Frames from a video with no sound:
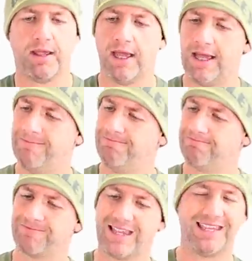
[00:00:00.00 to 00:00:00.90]

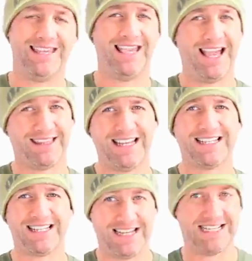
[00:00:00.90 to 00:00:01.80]

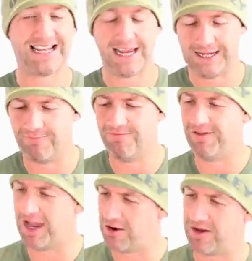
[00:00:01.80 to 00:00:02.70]
This is a
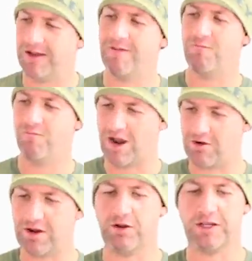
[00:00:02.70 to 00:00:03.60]
very,
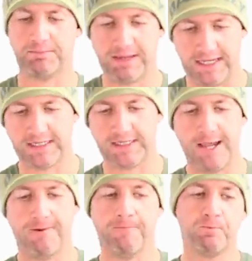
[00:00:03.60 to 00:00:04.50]
very nice piece.
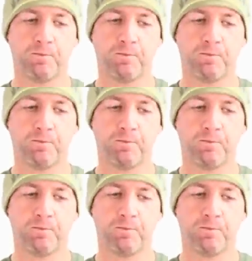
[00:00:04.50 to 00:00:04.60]
Now,